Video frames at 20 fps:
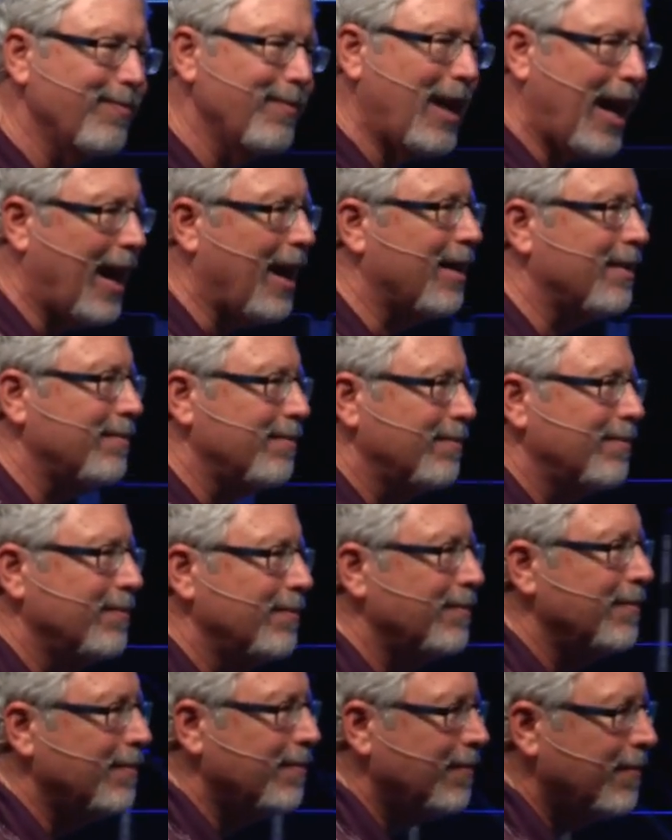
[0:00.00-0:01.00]
Yeah.
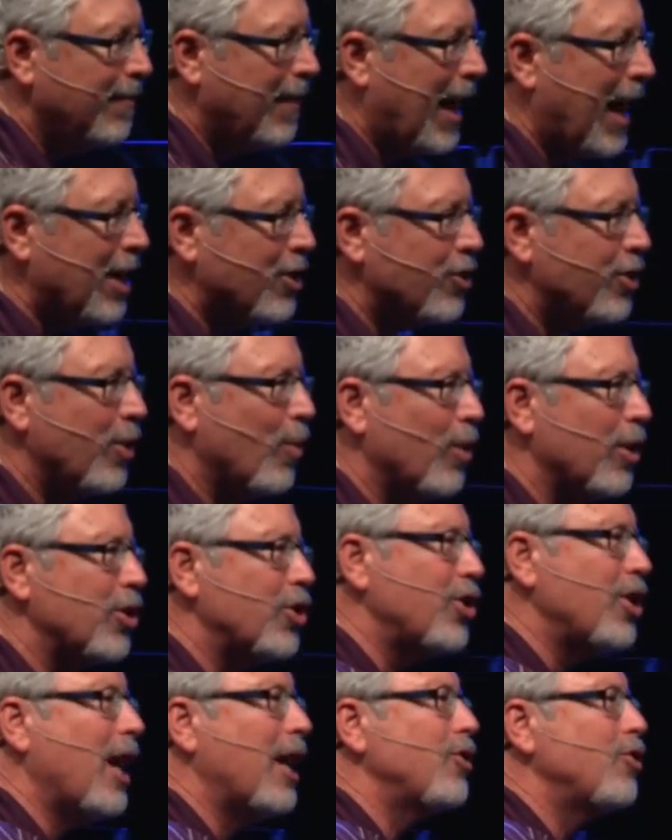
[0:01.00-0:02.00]
Actually, work
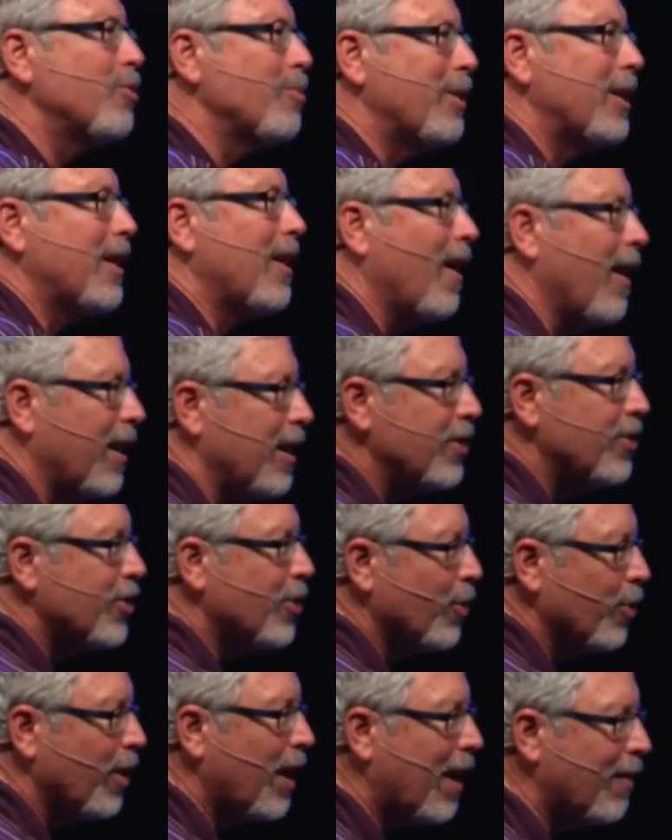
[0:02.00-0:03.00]
judgment on us
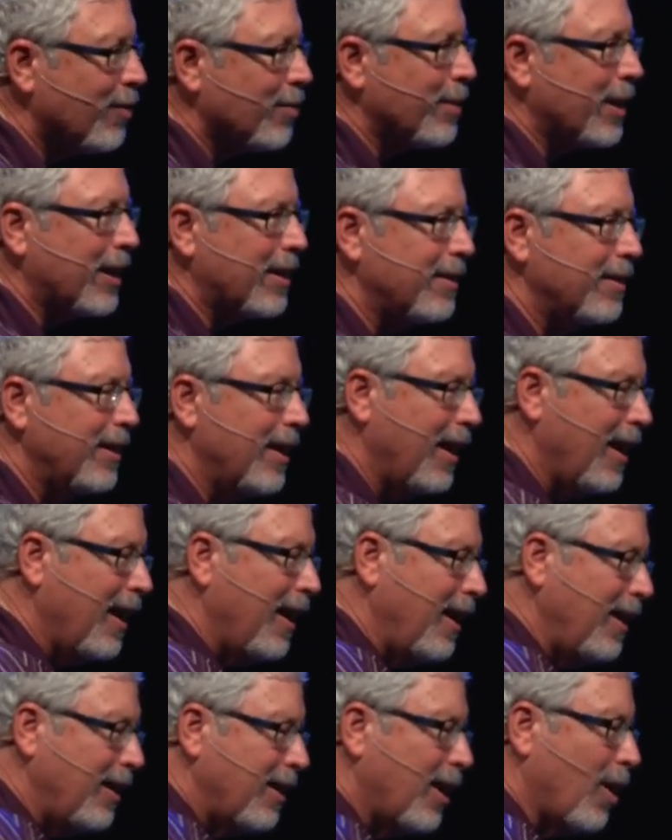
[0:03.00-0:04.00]
through government.
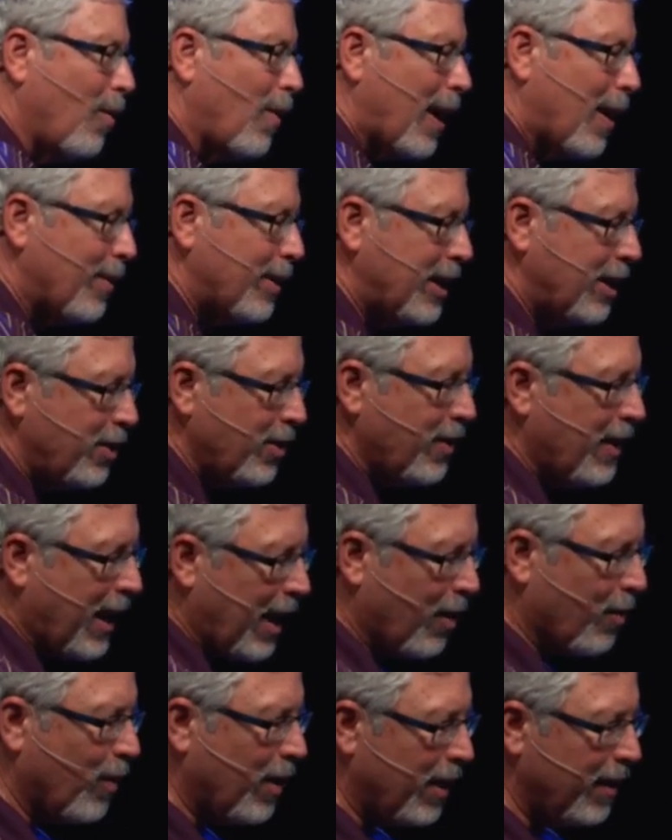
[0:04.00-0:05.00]
You go, why would he do
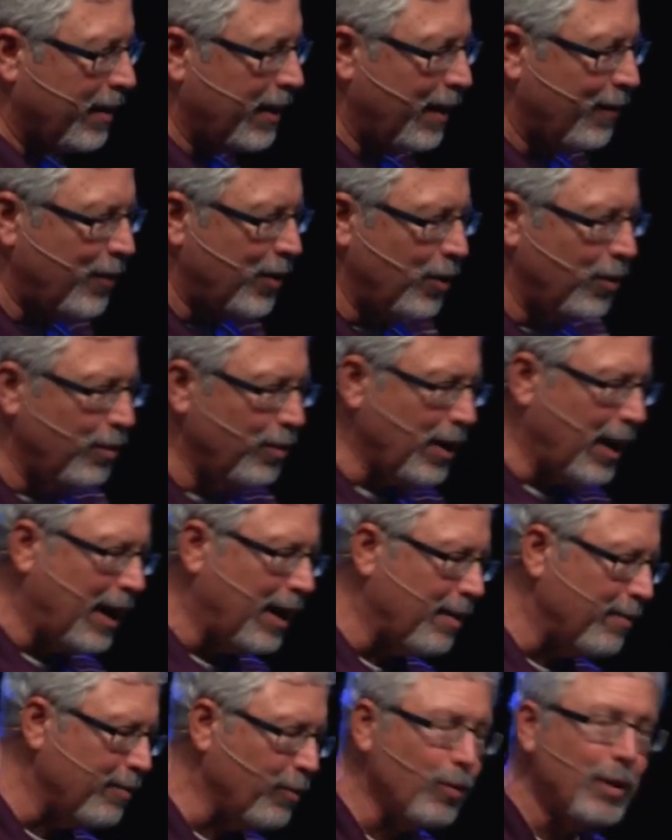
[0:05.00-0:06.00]
that? Well, if you
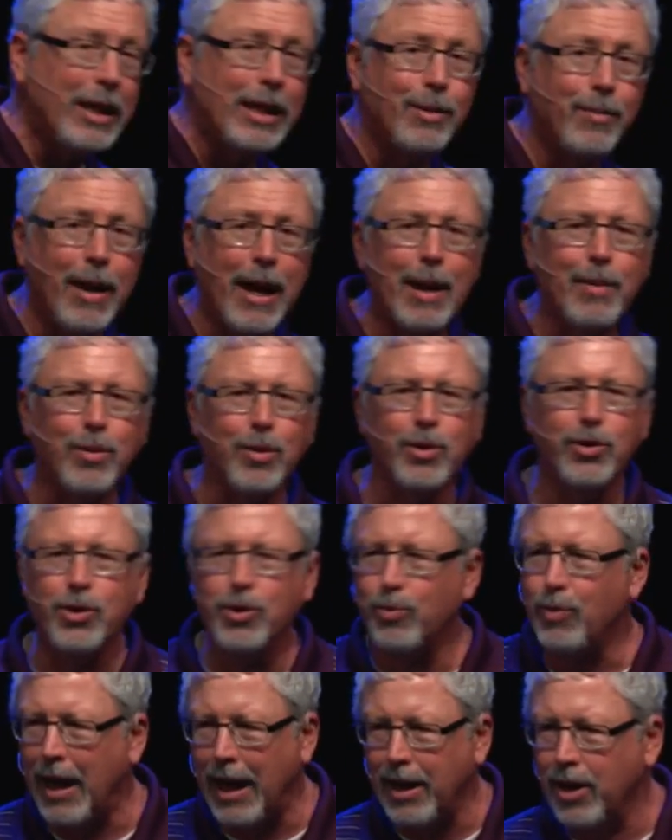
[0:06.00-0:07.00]
uh, read the Bible,
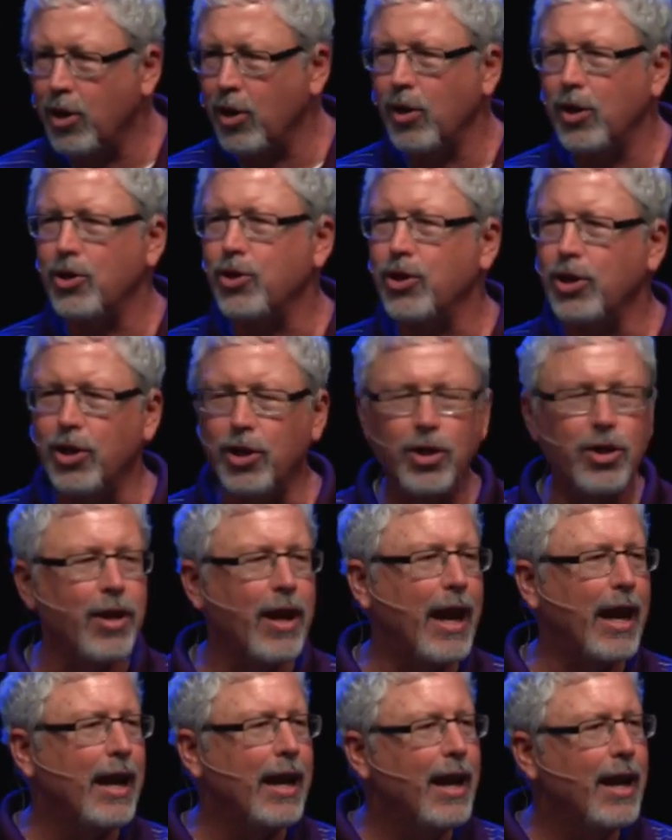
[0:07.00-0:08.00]
so I encourage you to do
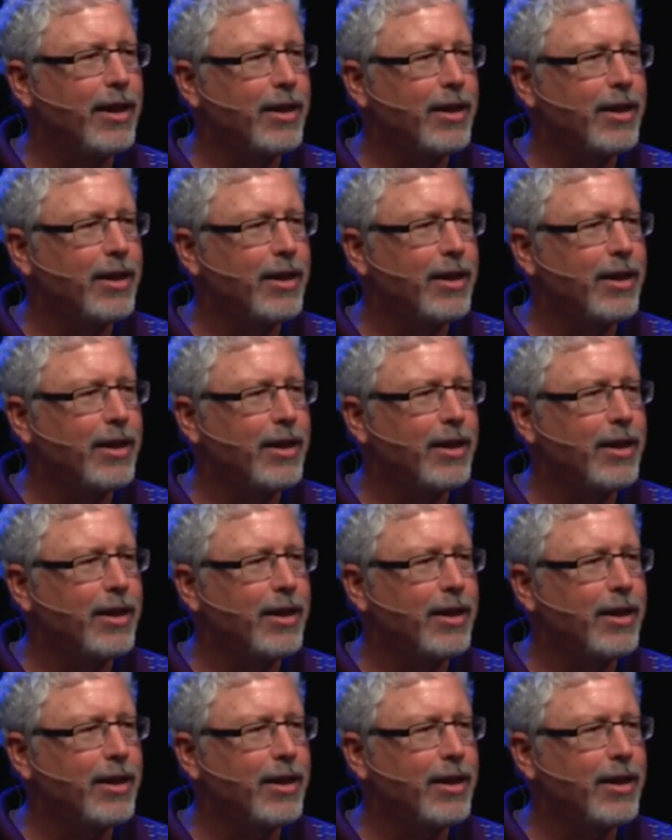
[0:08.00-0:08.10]
that.